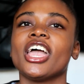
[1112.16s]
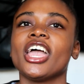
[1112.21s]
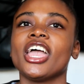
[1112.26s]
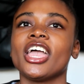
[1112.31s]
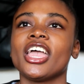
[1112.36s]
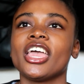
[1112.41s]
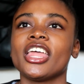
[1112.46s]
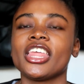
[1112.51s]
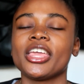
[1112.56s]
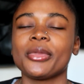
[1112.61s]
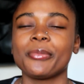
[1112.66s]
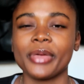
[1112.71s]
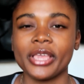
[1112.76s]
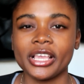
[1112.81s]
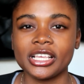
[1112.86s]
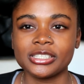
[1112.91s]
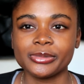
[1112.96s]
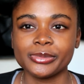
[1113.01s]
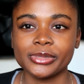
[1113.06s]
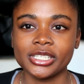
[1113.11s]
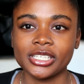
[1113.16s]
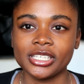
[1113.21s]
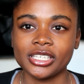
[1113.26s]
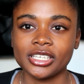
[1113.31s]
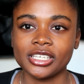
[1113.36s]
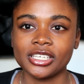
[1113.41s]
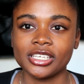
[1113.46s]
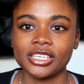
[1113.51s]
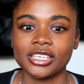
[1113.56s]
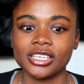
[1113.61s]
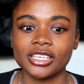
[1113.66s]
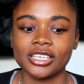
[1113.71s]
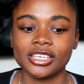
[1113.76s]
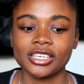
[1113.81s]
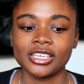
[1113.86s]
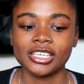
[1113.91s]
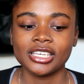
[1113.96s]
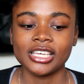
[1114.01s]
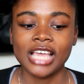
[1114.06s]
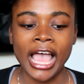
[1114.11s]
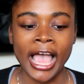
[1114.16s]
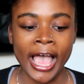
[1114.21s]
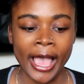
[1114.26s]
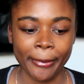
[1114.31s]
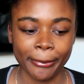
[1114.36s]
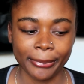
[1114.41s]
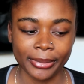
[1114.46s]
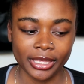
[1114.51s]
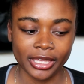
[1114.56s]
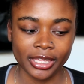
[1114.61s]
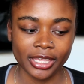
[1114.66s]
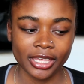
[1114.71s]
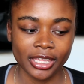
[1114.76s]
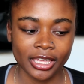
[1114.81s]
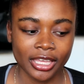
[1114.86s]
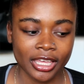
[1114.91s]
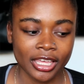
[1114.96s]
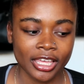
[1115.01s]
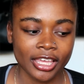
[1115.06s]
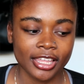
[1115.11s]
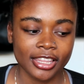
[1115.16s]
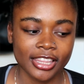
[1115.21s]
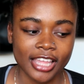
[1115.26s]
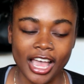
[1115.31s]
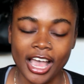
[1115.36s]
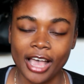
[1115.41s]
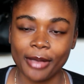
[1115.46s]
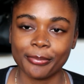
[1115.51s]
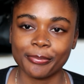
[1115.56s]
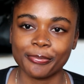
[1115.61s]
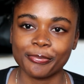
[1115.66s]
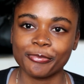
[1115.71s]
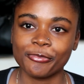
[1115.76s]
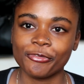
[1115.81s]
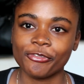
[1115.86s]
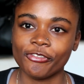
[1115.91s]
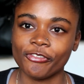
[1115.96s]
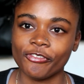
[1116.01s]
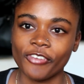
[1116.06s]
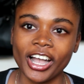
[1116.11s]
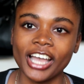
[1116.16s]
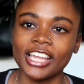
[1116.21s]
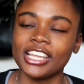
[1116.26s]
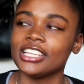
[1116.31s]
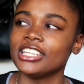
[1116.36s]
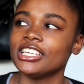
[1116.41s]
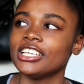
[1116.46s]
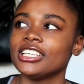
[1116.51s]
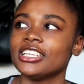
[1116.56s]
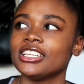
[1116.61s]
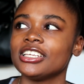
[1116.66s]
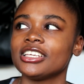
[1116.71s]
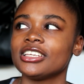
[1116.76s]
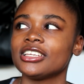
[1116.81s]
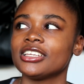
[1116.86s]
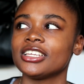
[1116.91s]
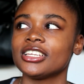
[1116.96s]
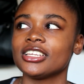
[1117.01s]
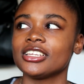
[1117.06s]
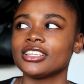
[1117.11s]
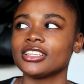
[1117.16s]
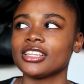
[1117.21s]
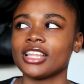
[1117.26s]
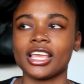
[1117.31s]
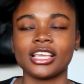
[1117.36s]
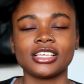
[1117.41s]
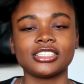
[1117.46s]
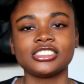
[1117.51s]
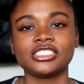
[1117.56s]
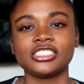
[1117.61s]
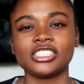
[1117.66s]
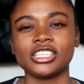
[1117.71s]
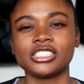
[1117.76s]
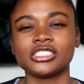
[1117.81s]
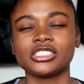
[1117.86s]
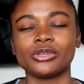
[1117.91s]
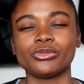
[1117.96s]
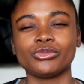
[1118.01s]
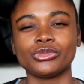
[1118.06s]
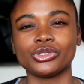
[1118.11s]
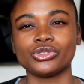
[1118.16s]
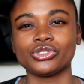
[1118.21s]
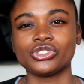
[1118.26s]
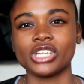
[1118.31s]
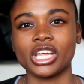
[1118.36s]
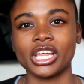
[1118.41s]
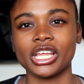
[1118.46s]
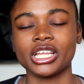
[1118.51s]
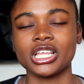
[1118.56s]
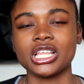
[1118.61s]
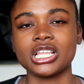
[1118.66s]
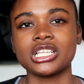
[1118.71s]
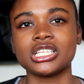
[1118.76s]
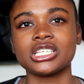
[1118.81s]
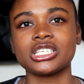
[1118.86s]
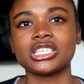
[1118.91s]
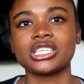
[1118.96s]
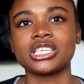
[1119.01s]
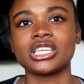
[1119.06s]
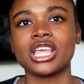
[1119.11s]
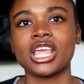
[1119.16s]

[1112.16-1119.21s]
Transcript: And it makes me happy that I'm finally like seeing some real change.